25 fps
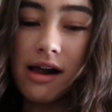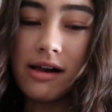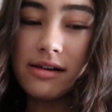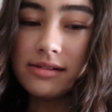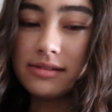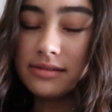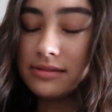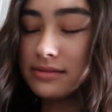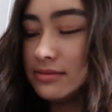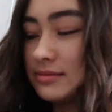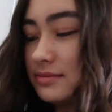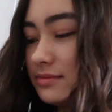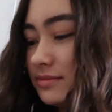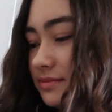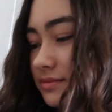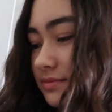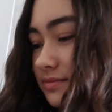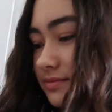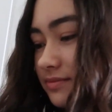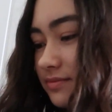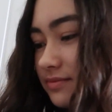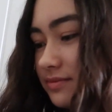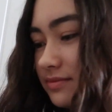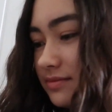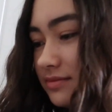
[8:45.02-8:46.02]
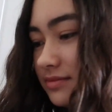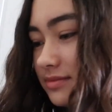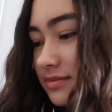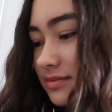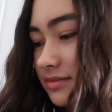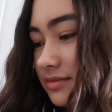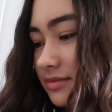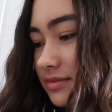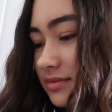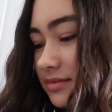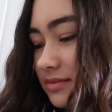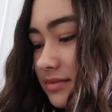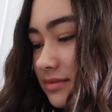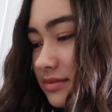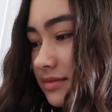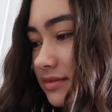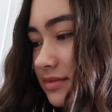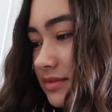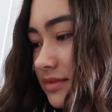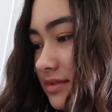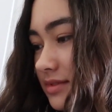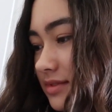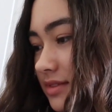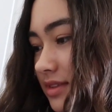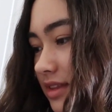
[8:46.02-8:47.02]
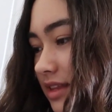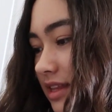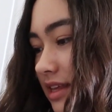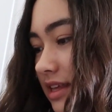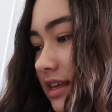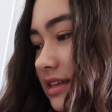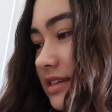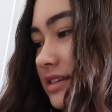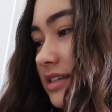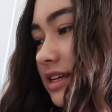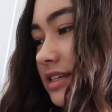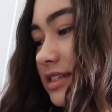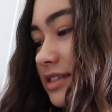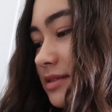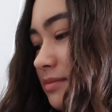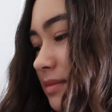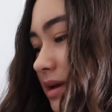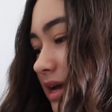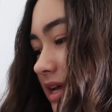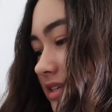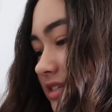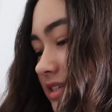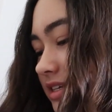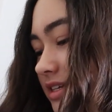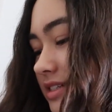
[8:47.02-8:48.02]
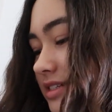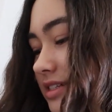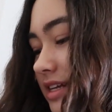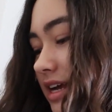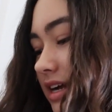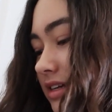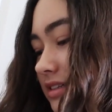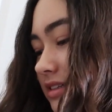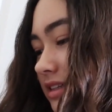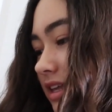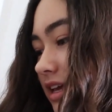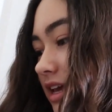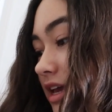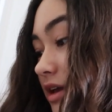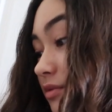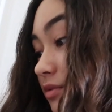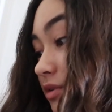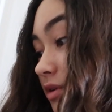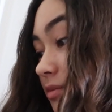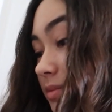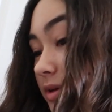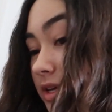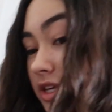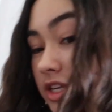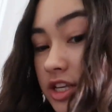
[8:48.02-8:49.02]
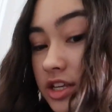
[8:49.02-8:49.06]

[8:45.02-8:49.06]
It's not really matching. It doesn't match exactly. It would be